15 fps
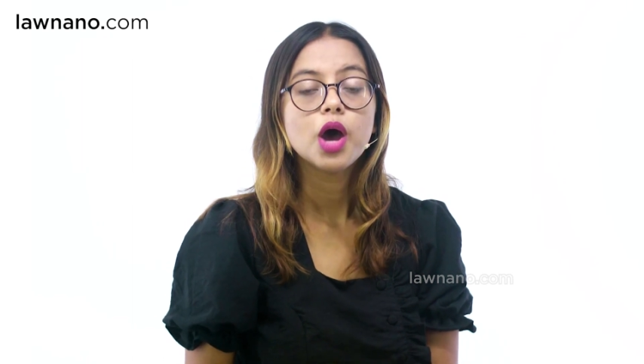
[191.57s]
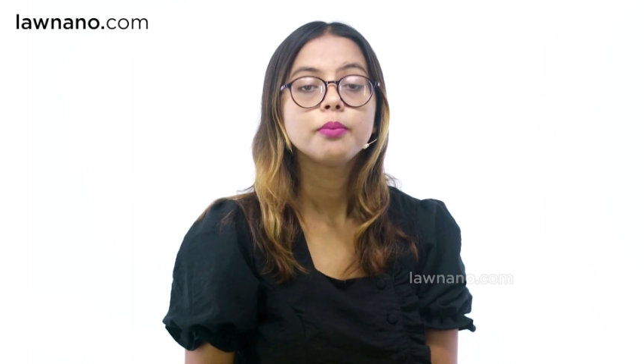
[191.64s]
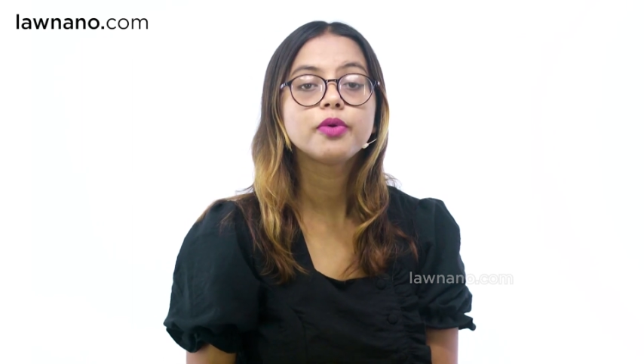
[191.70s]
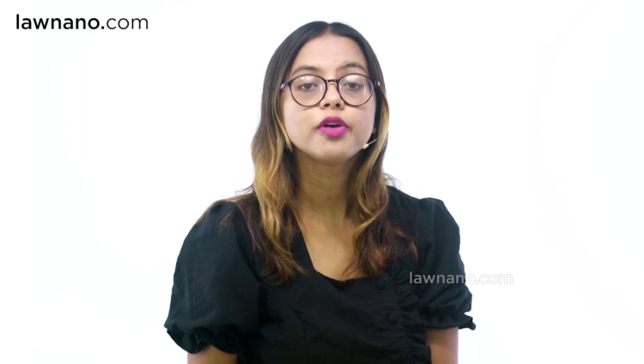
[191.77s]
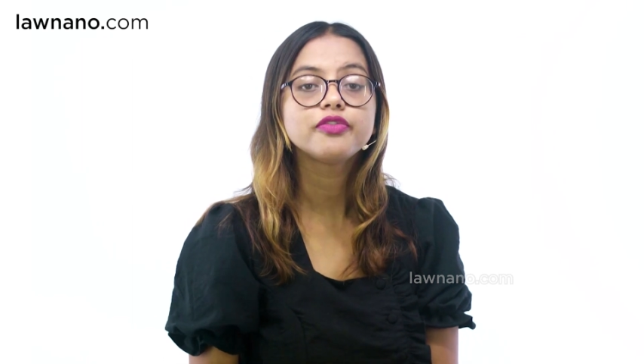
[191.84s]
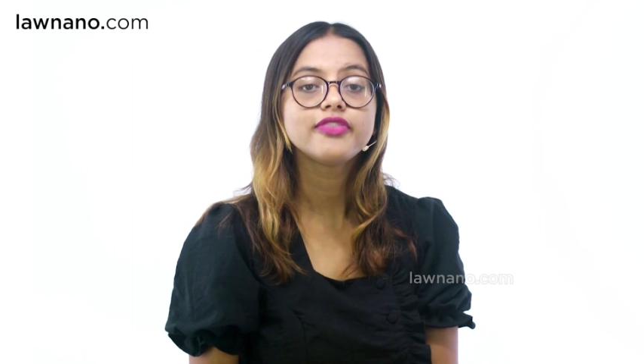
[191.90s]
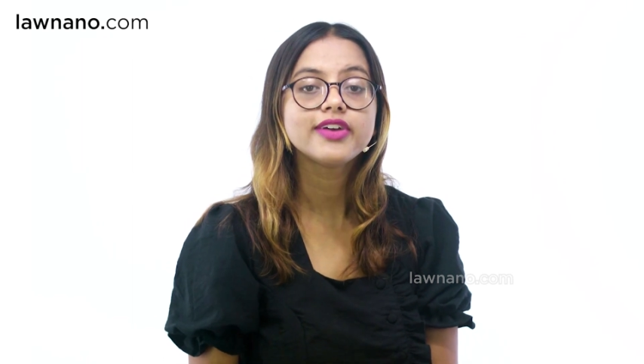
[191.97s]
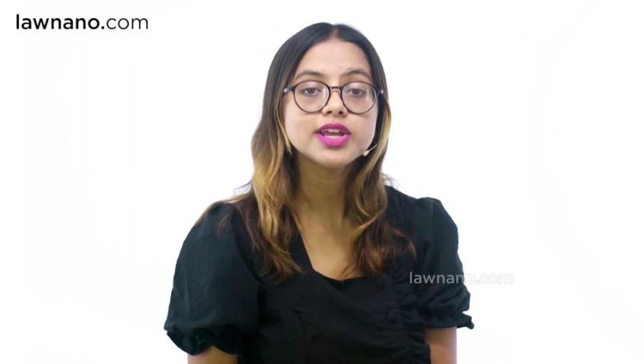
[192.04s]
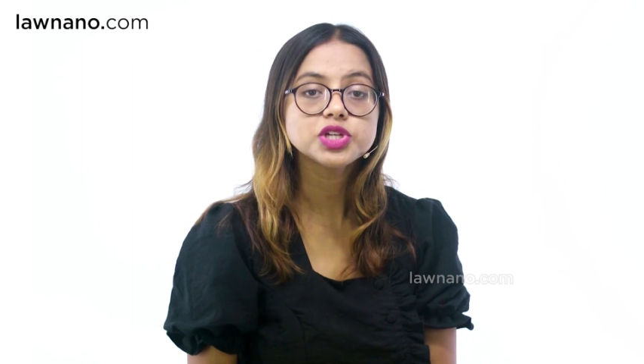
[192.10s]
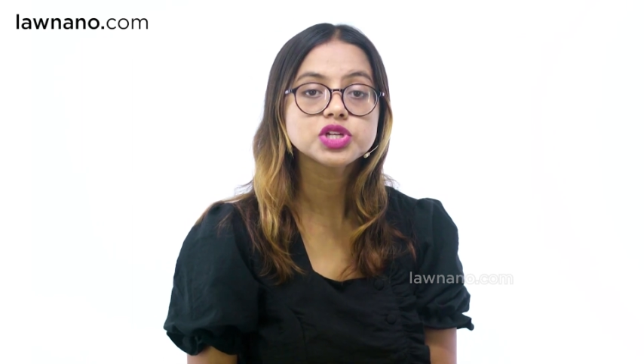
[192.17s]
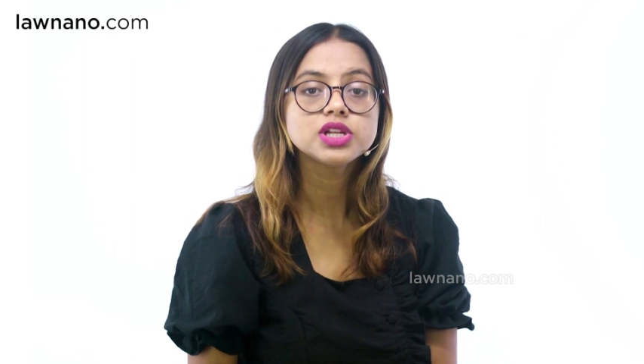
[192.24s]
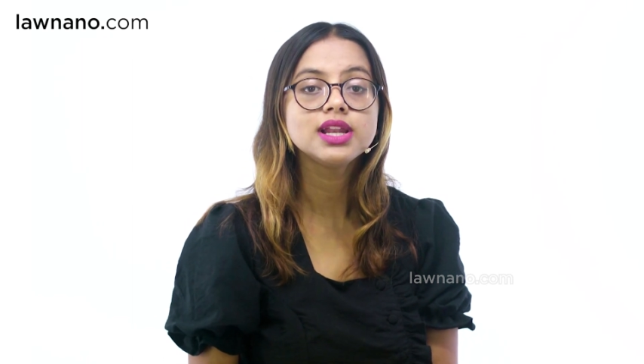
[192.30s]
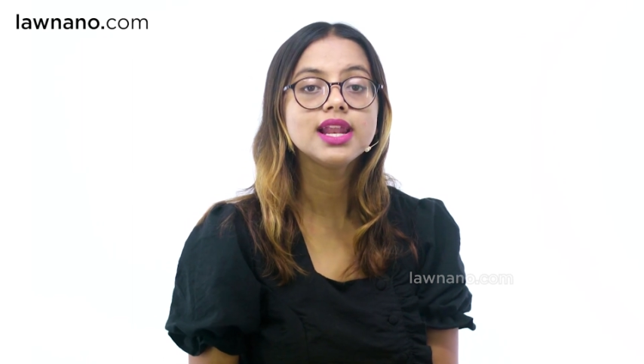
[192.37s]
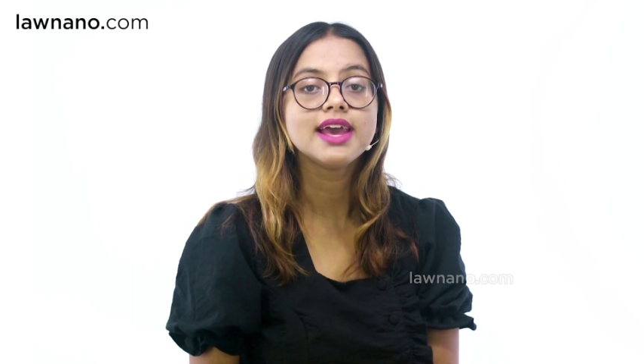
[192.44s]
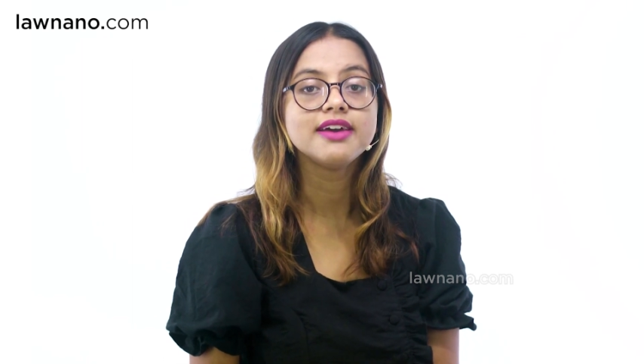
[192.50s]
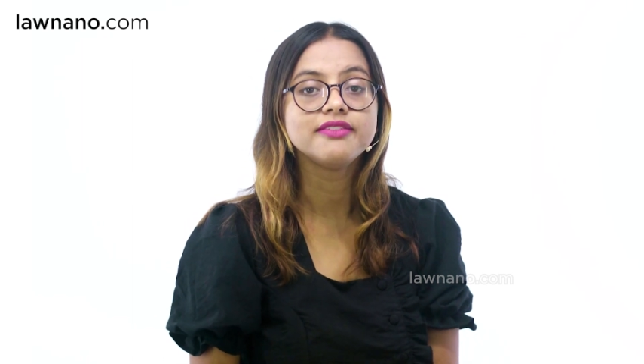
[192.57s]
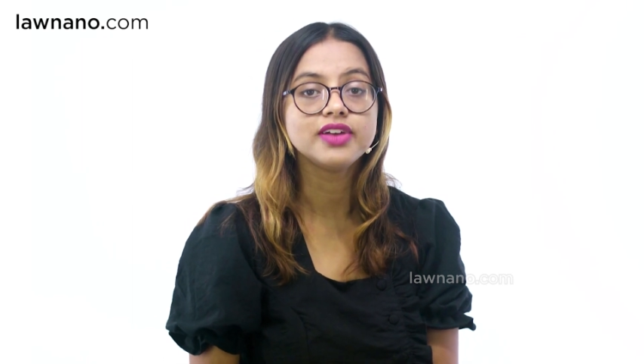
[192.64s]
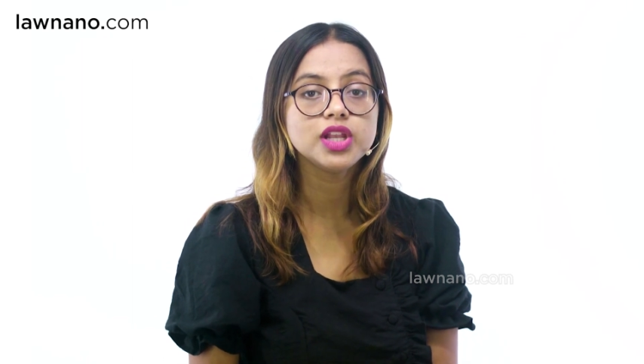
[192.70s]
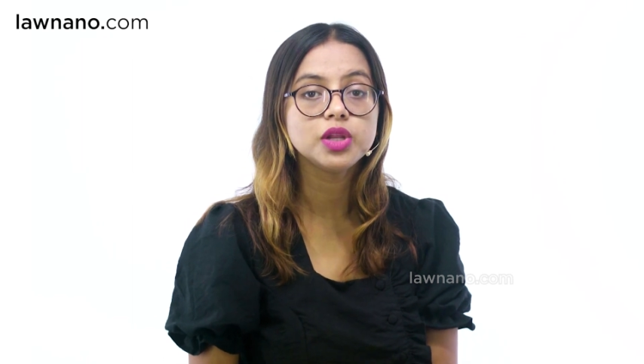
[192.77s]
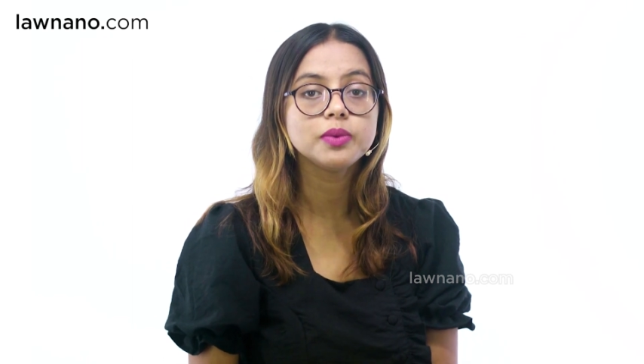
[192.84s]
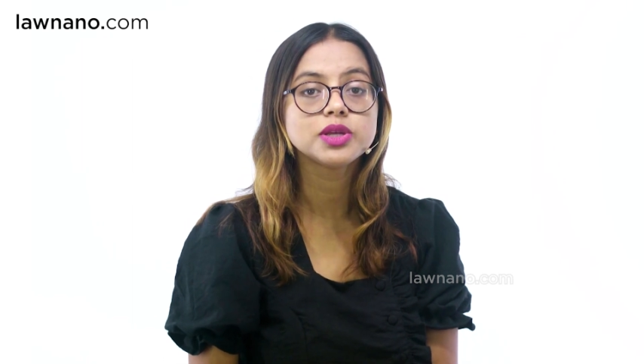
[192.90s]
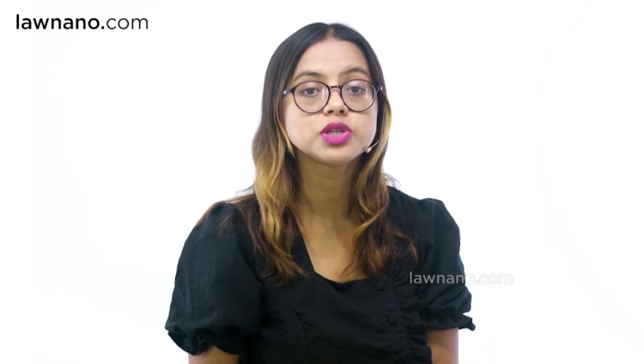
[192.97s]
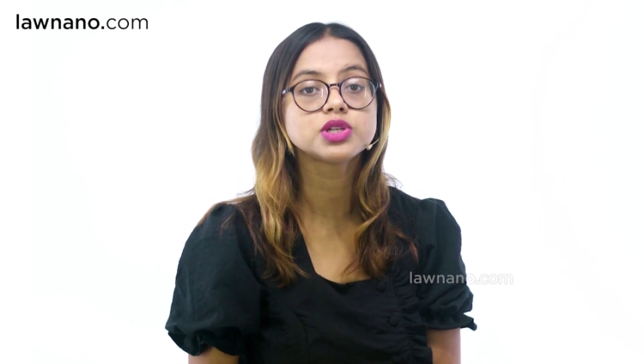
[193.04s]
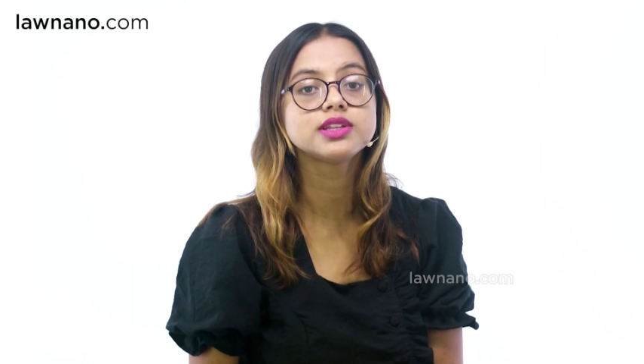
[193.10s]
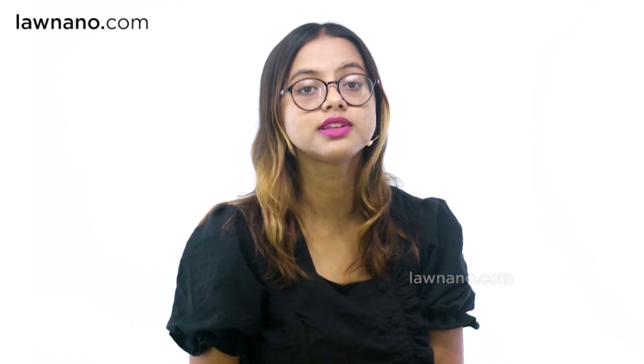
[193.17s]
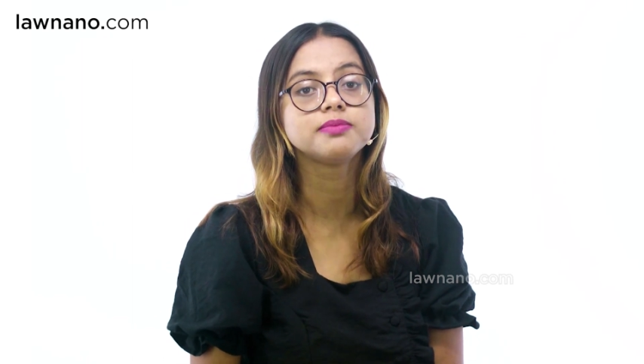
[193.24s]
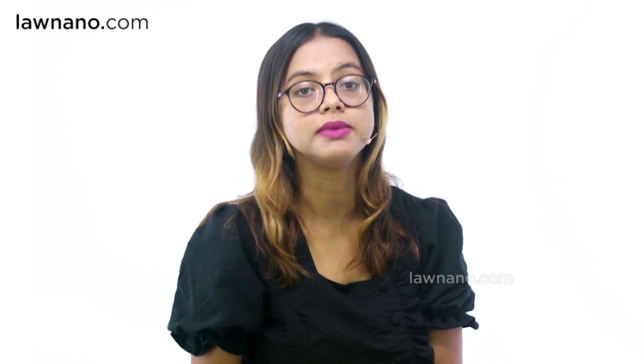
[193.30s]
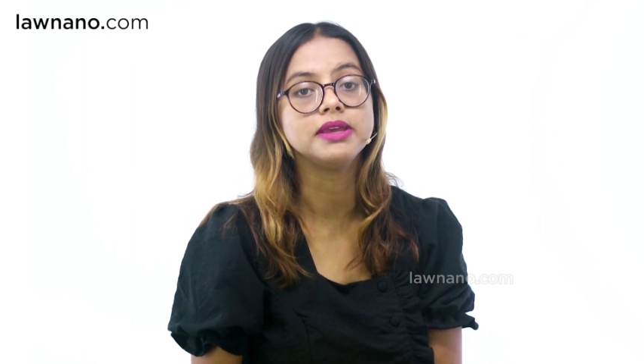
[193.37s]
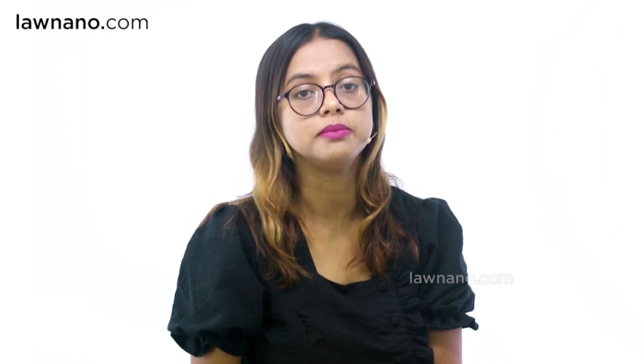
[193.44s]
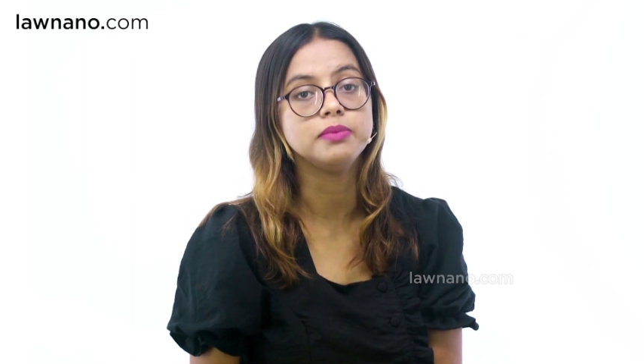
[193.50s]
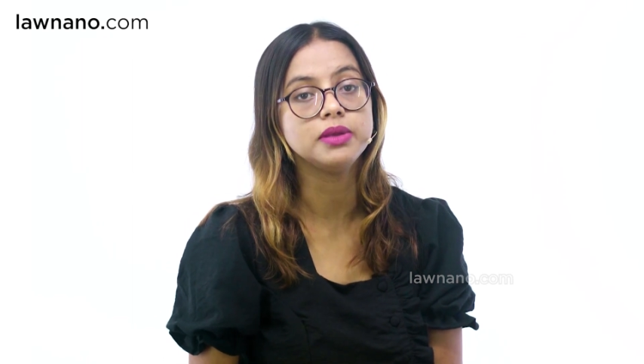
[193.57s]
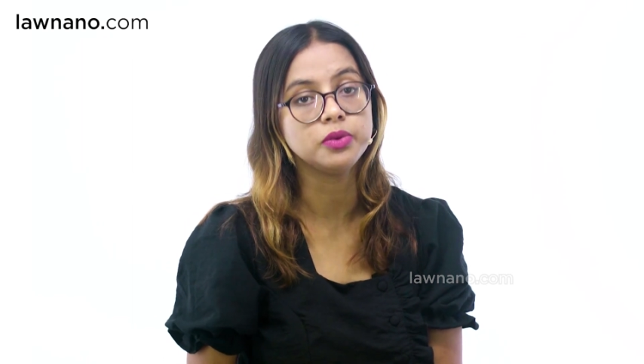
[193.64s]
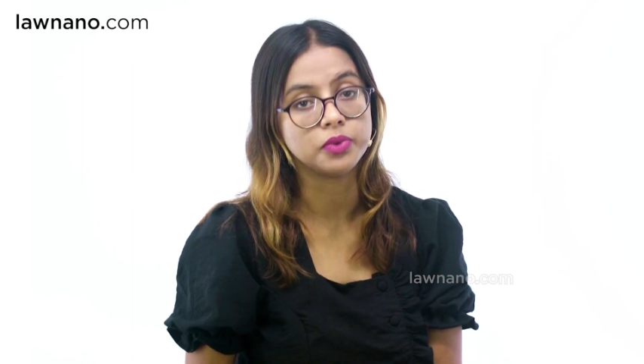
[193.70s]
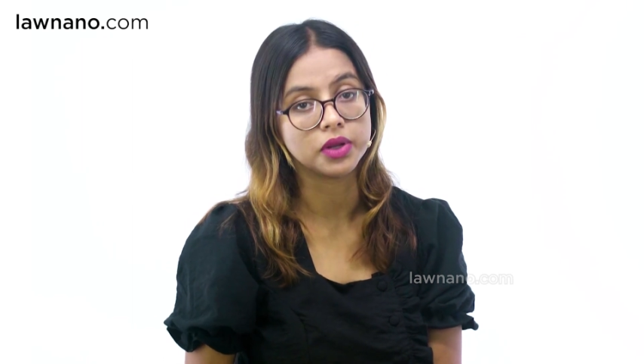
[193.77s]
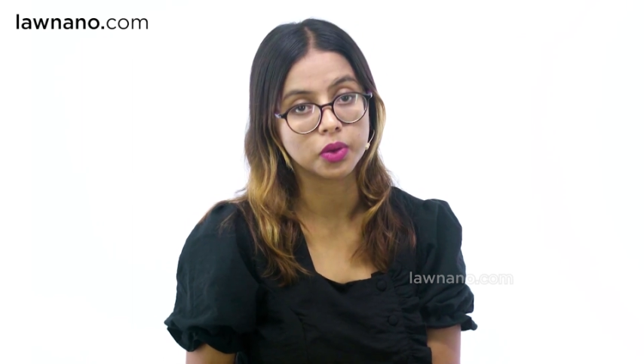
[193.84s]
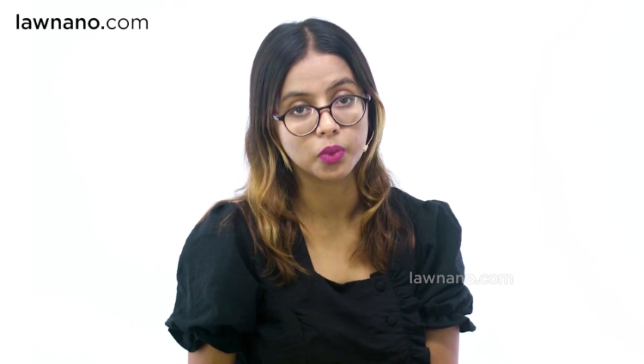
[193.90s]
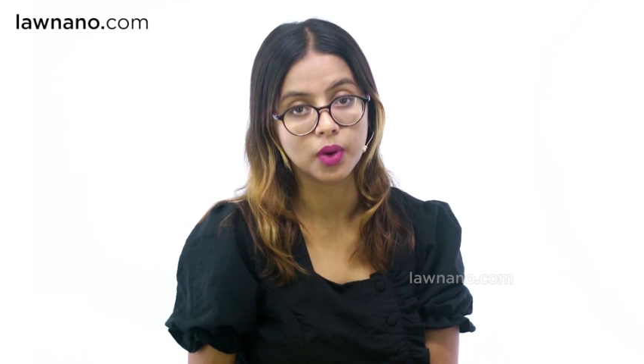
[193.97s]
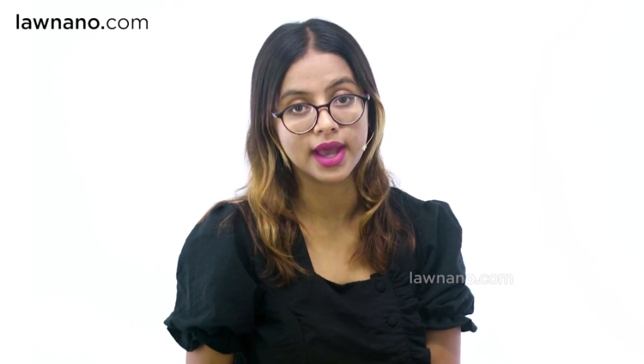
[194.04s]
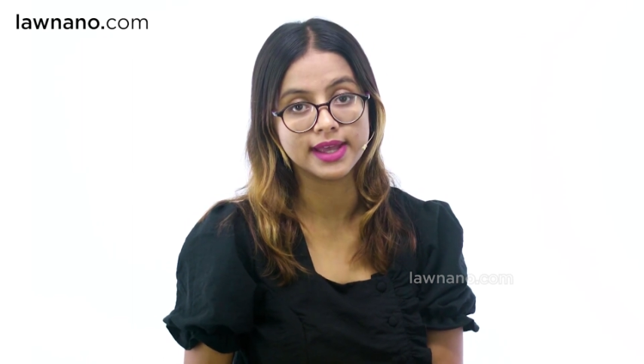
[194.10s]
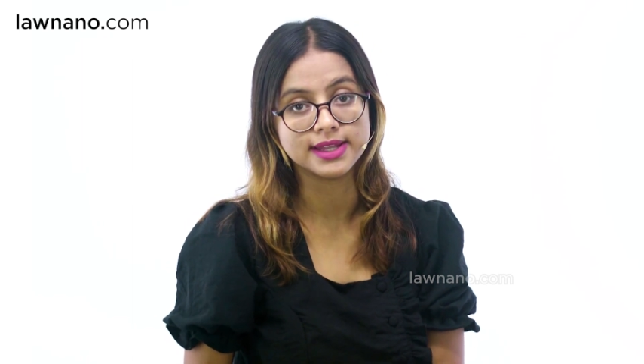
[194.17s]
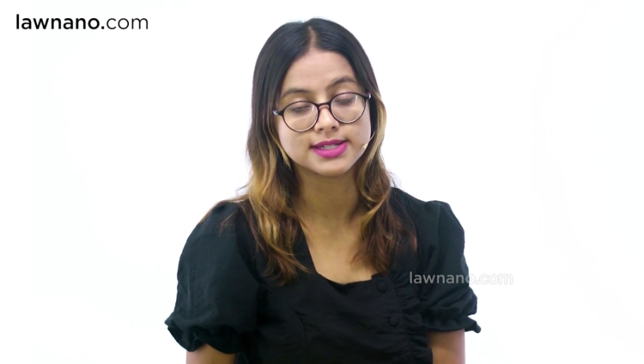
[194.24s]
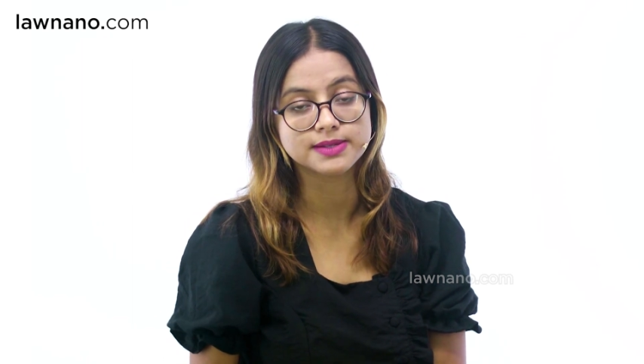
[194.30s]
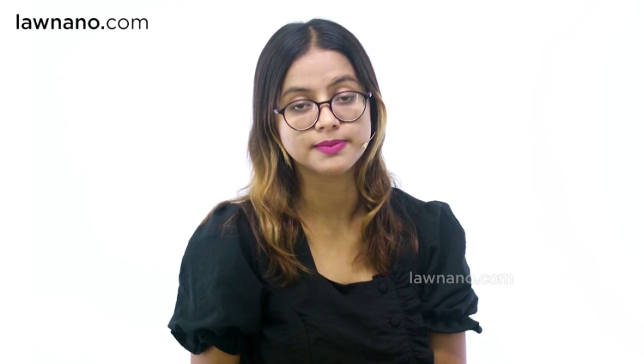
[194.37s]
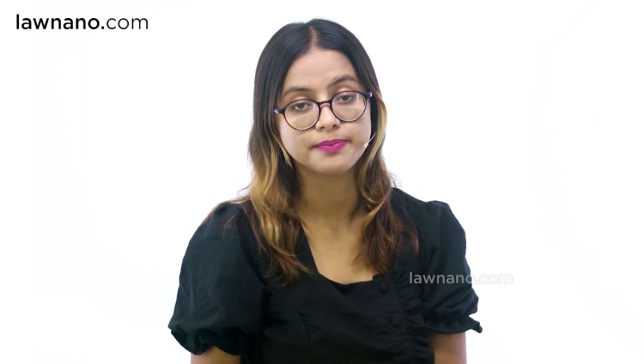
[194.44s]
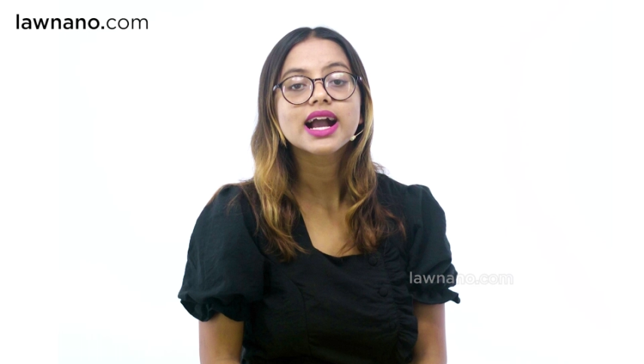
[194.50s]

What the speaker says: professional evaluations may be required.